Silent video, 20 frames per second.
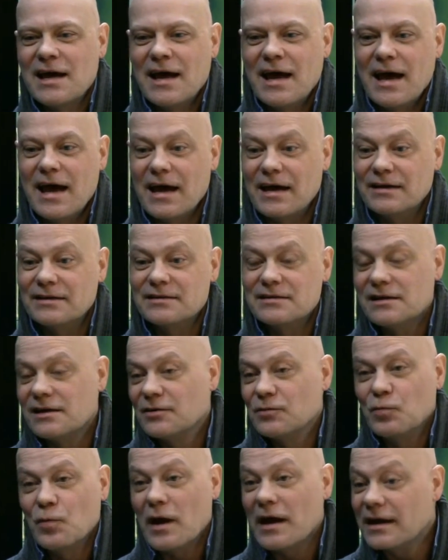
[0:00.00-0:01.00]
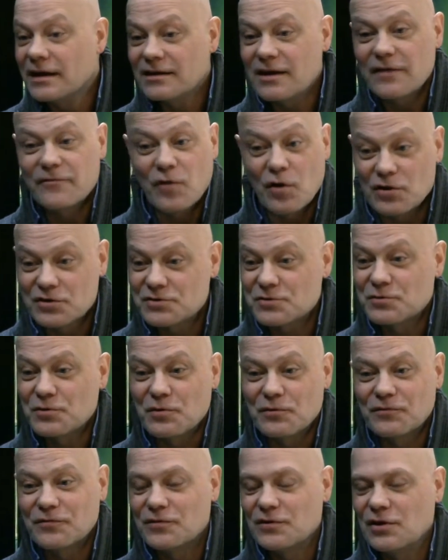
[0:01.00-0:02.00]
And Wayne, I've also
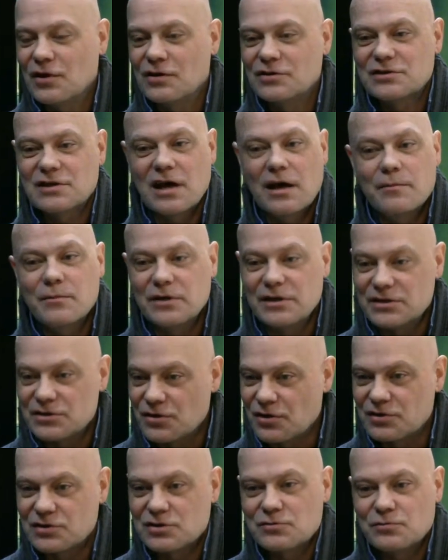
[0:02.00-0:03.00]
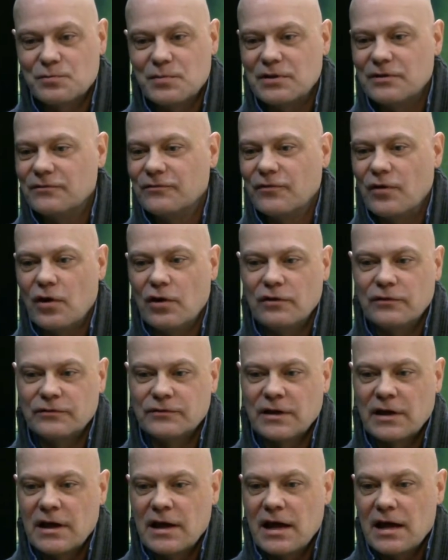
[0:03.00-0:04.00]
known for a long time, and he's also been involved
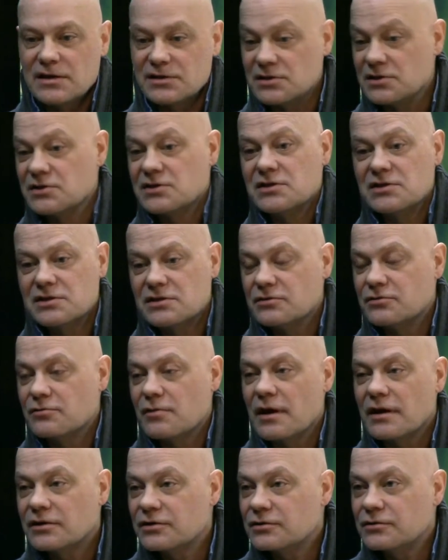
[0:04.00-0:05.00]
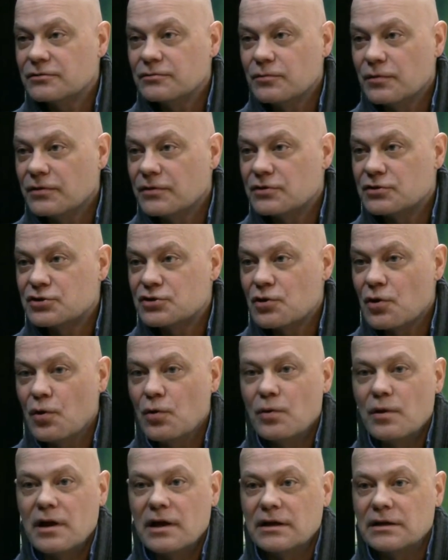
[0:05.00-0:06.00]
as an assistant director with the
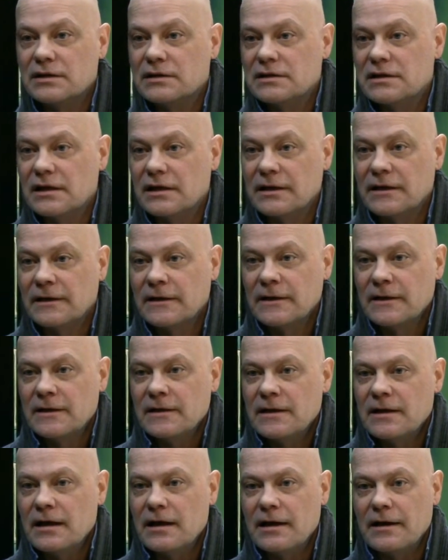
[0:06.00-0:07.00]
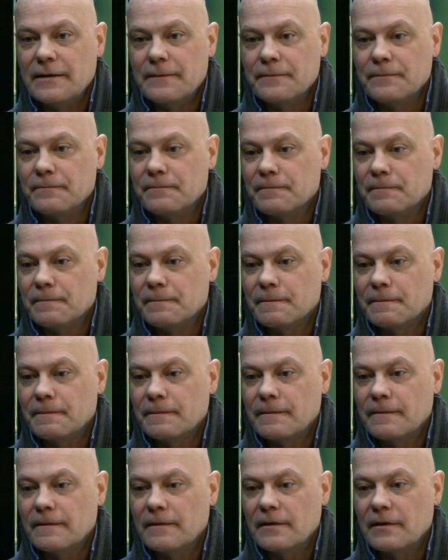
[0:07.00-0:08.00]
show,
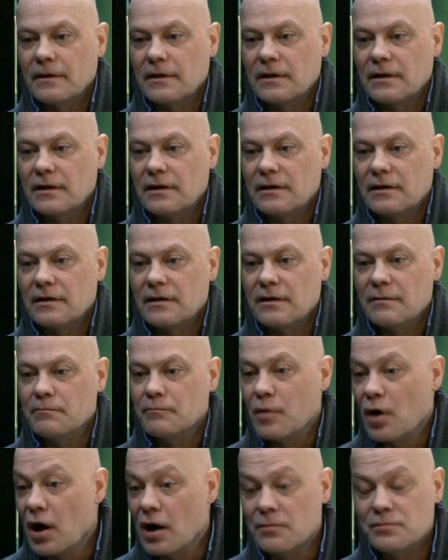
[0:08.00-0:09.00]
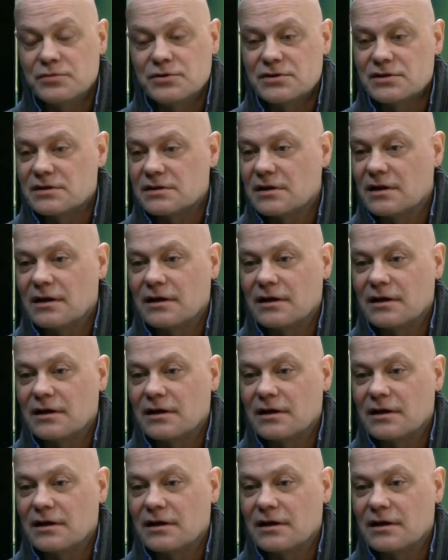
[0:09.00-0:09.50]
and Bob's